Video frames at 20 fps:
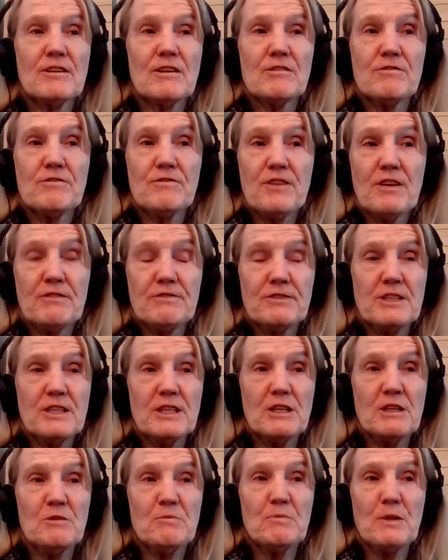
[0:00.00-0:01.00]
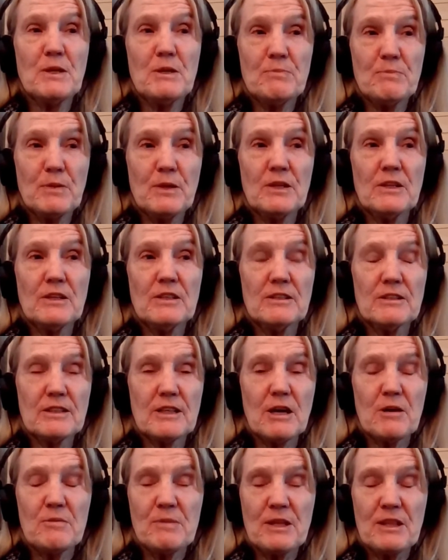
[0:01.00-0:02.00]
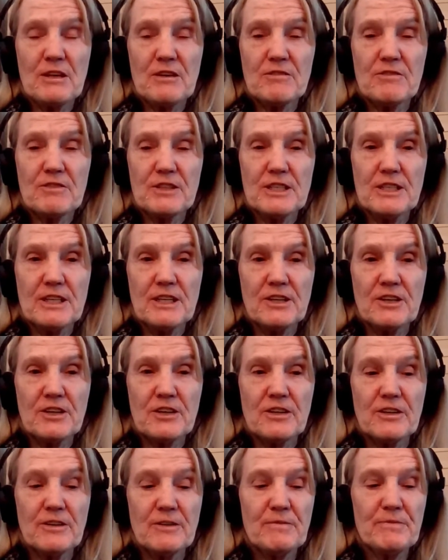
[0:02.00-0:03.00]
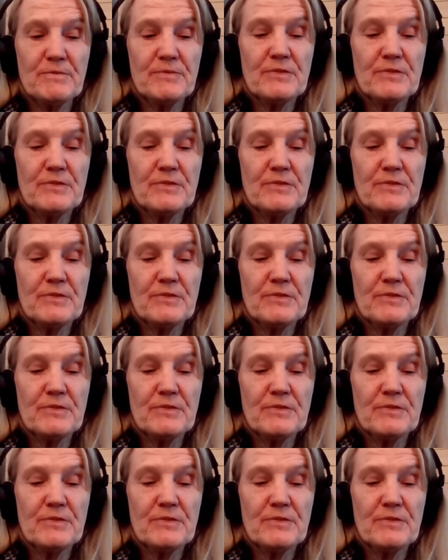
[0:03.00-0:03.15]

50 people coming there for dinner,